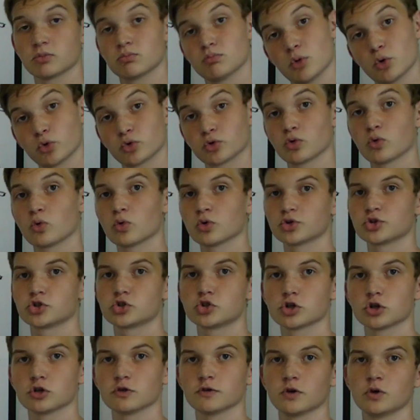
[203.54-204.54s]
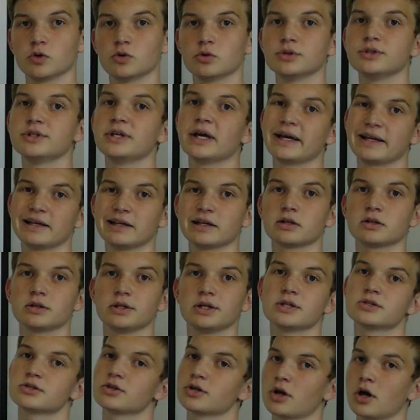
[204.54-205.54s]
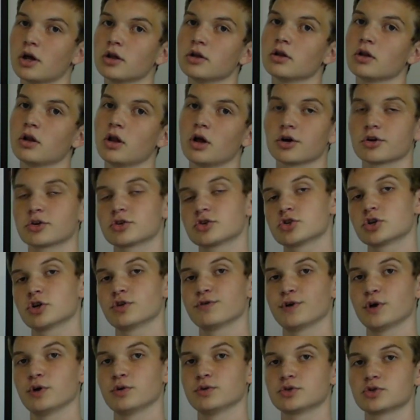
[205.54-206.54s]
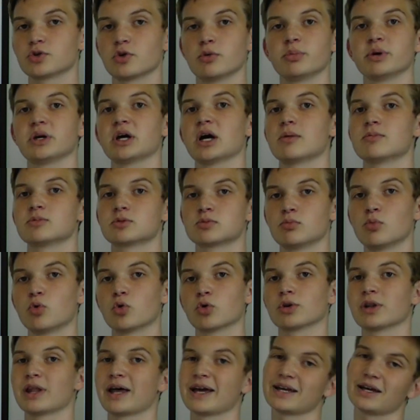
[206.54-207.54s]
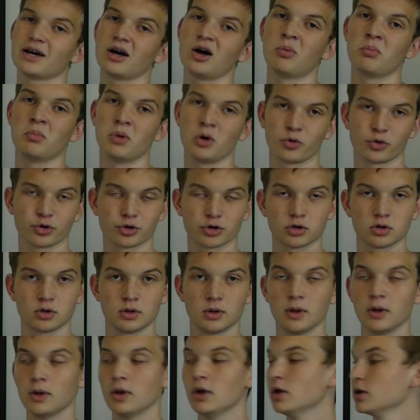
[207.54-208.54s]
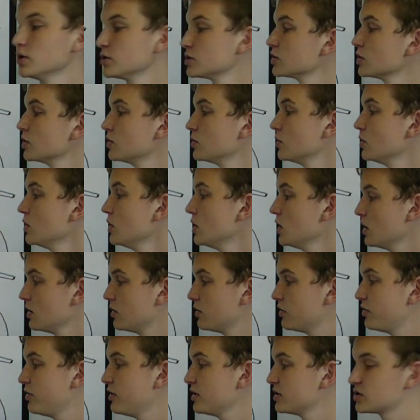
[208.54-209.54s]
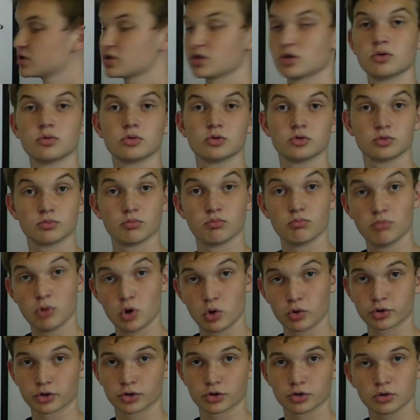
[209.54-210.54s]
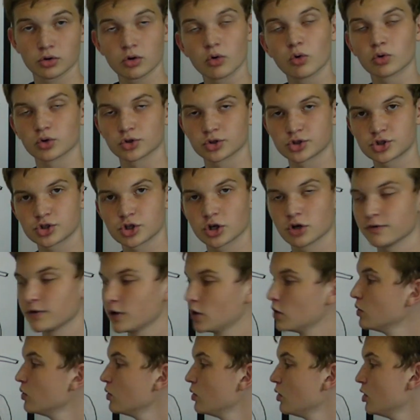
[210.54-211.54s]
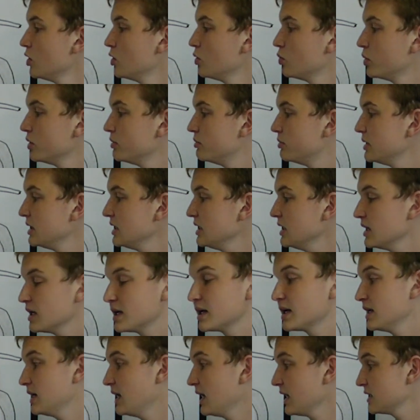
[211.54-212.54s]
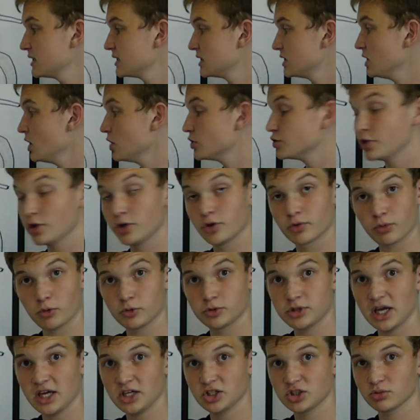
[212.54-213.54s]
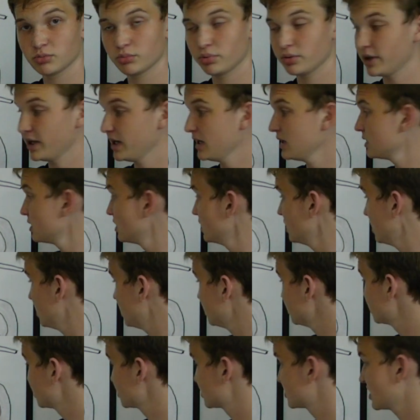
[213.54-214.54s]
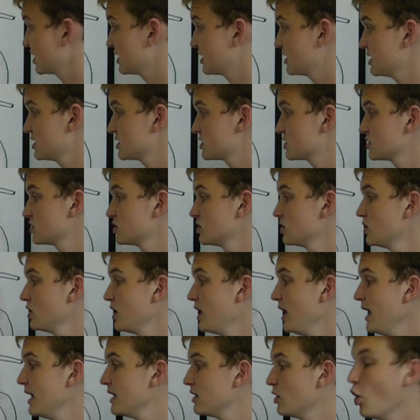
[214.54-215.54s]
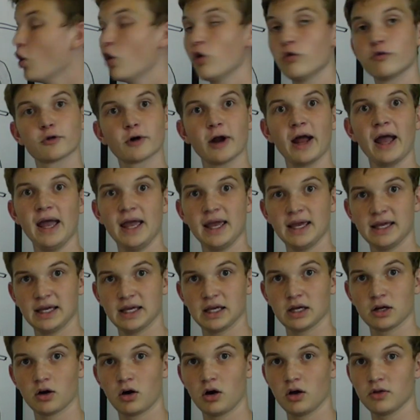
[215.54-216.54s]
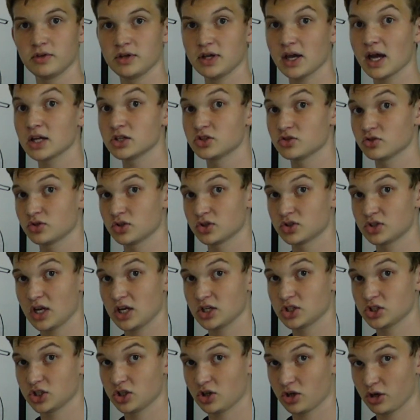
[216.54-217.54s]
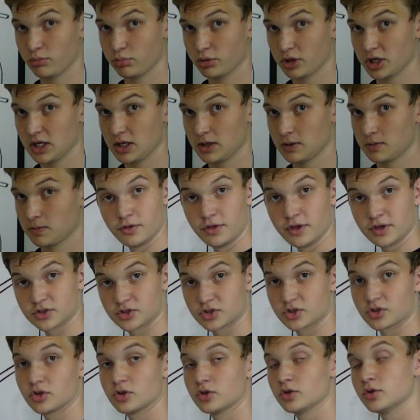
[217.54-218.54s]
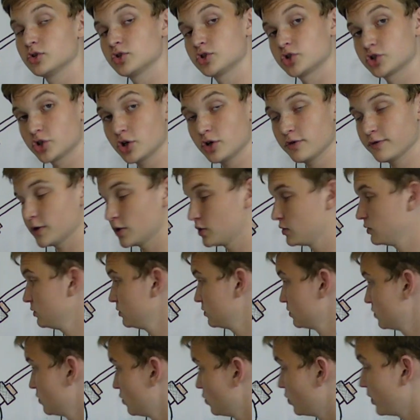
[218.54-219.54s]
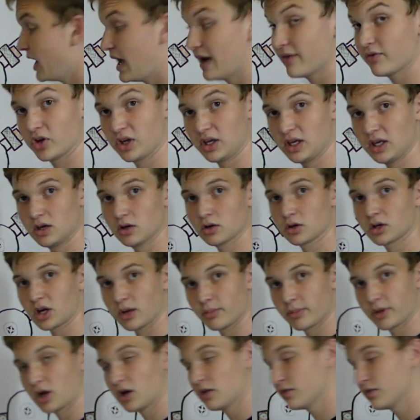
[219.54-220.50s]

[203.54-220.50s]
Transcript: Motor or servo. Technically, it's an unlocked servo, so it becomes more like a motor. So, this motor or servo would be connected to the rotation plate just like this and overhanging on the edge of the stationary plate. This servo would have a gear coming